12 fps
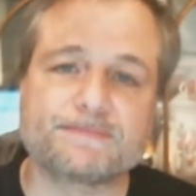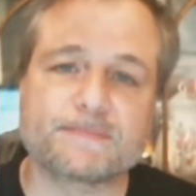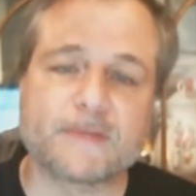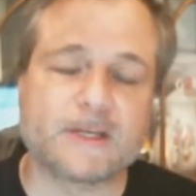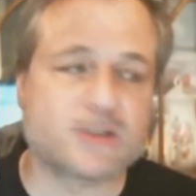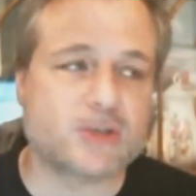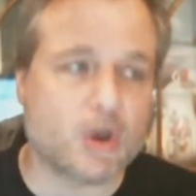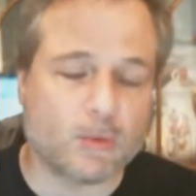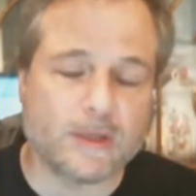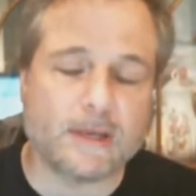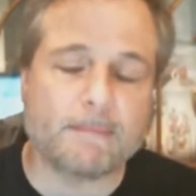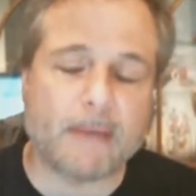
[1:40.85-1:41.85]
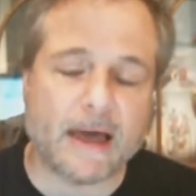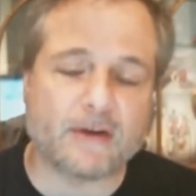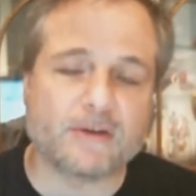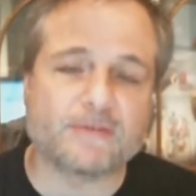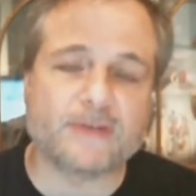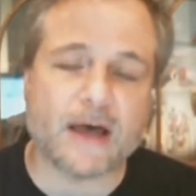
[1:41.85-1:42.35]
It's only a
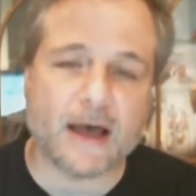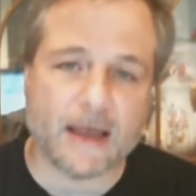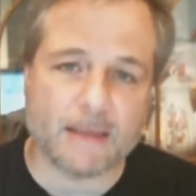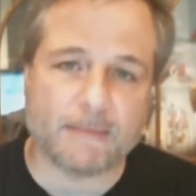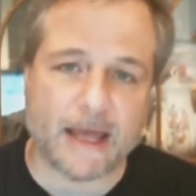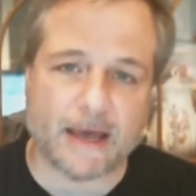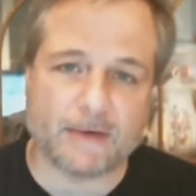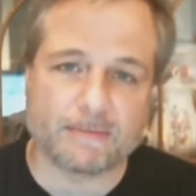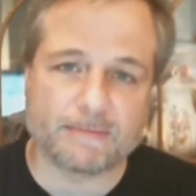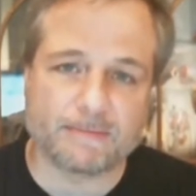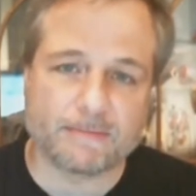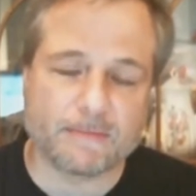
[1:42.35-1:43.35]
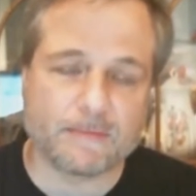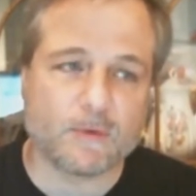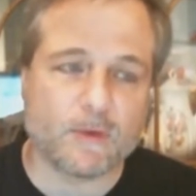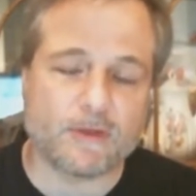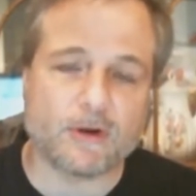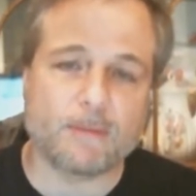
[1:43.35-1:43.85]
matter of time now,
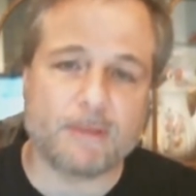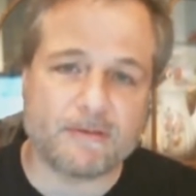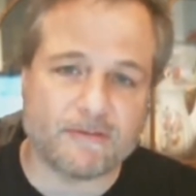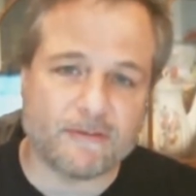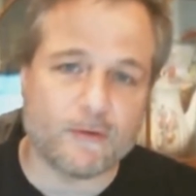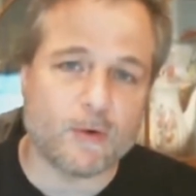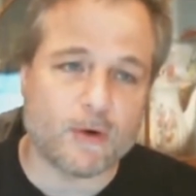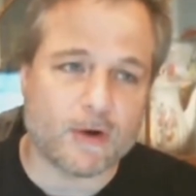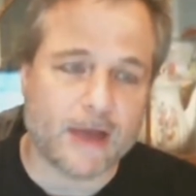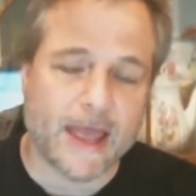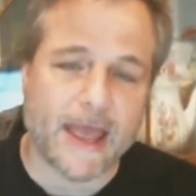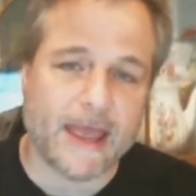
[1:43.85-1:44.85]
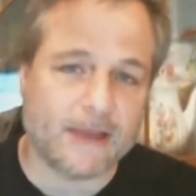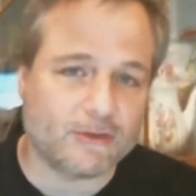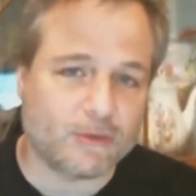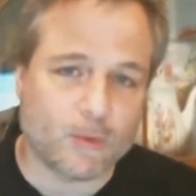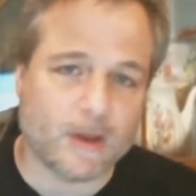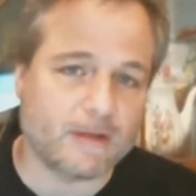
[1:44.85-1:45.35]
whether it be 4,
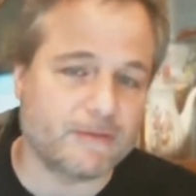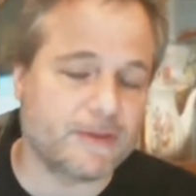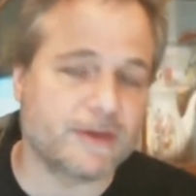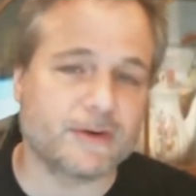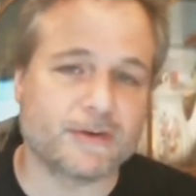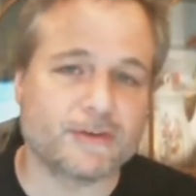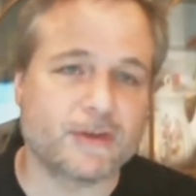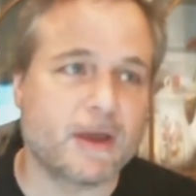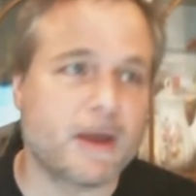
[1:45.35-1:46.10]
8, 12 years.